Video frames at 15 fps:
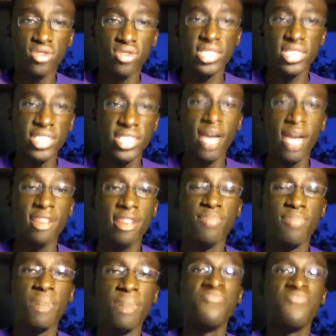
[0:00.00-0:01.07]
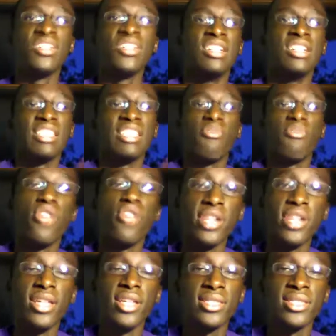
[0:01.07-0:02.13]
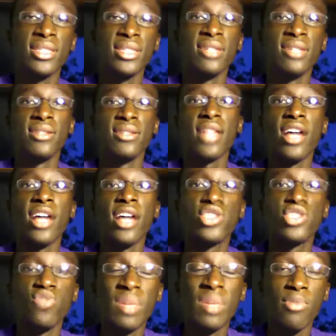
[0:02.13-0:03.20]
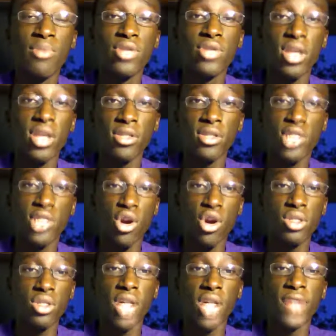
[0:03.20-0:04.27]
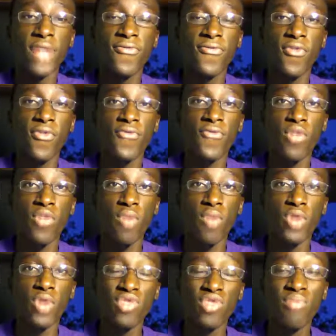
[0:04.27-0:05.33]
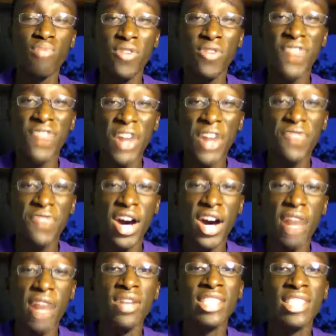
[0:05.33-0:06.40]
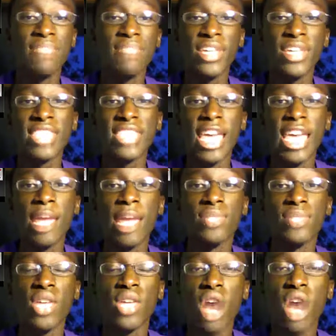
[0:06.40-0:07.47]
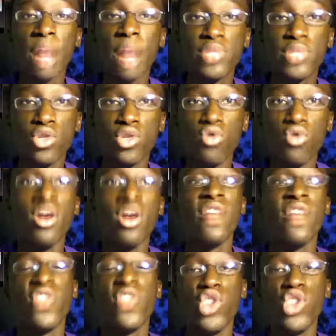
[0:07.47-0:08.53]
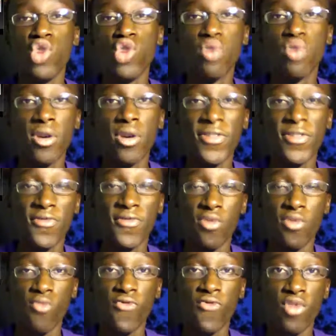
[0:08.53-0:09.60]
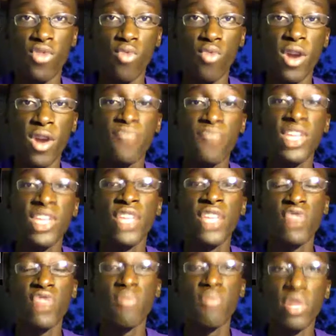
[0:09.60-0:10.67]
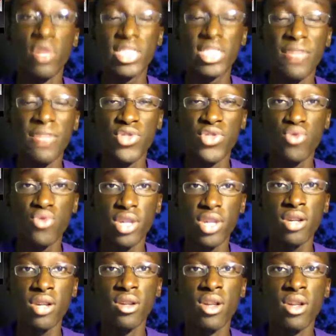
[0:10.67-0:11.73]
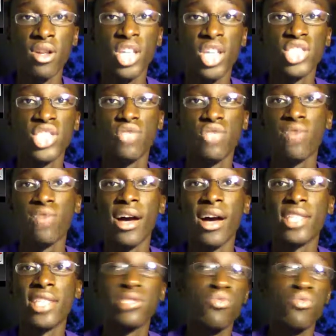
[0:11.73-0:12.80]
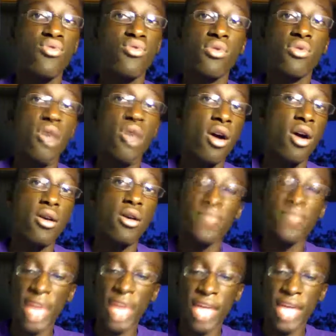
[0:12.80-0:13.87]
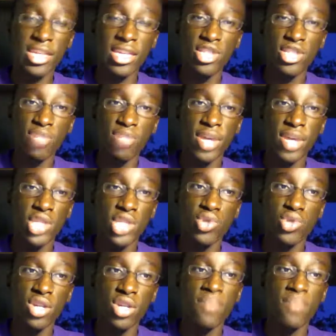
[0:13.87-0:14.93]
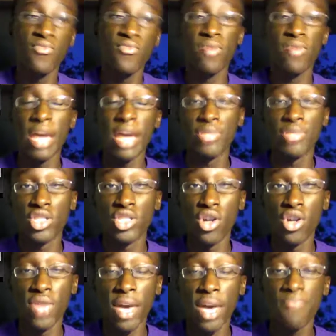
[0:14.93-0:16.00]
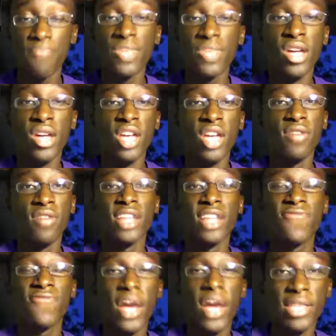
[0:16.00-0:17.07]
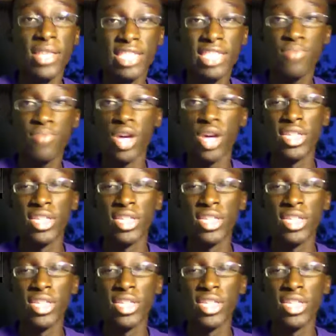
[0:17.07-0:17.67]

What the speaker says: details, but the point is, it allows you people that are currently on the firmware 3.55 to play games that are up to the new current firmware 3.73. So you guys who are hacking into your PS3 will be happy to know that you guys finally get to play all the